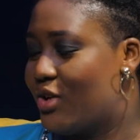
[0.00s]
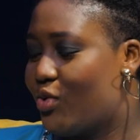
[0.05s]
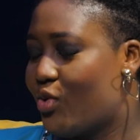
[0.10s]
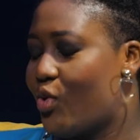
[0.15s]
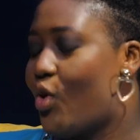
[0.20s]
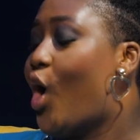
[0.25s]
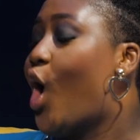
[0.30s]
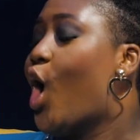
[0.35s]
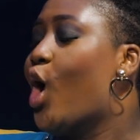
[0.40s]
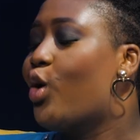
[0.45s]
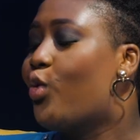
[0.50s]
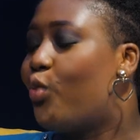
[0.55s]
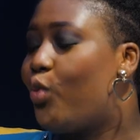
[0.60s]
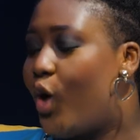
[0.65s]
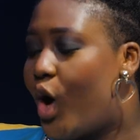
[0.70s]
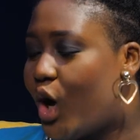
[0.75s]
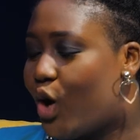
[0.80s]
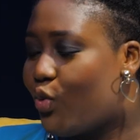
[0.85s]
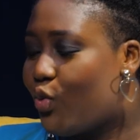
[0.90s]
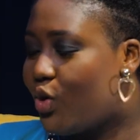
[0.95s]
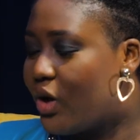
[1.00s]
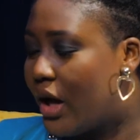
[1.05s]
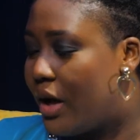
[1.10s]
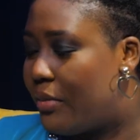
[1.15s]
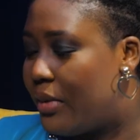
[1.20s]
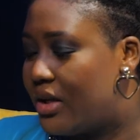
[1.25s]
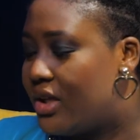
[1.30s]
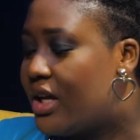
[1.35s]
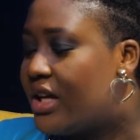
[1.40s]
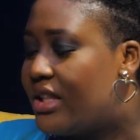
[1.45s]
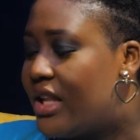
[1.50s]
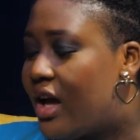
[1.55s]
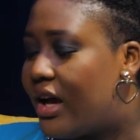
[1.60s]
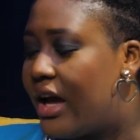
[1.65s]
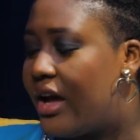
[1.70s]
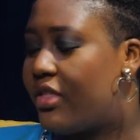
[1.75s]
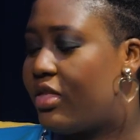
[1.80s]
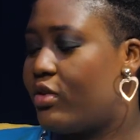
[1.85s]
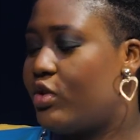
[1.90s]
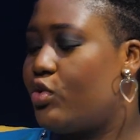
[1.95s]
0. Well, we'll come back. Now,
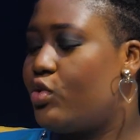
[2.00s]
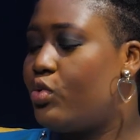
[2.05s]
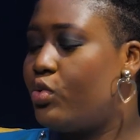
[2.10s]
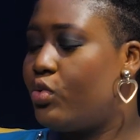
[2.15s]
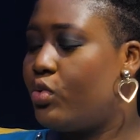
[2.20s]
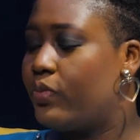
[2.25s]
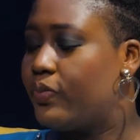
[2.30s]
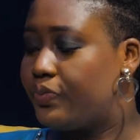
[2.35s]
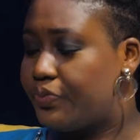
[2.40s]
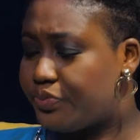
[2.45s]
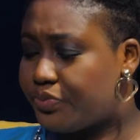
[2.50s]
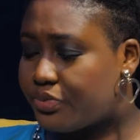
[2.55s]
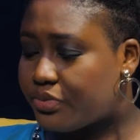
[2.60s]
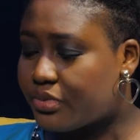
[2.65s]
Kathy, you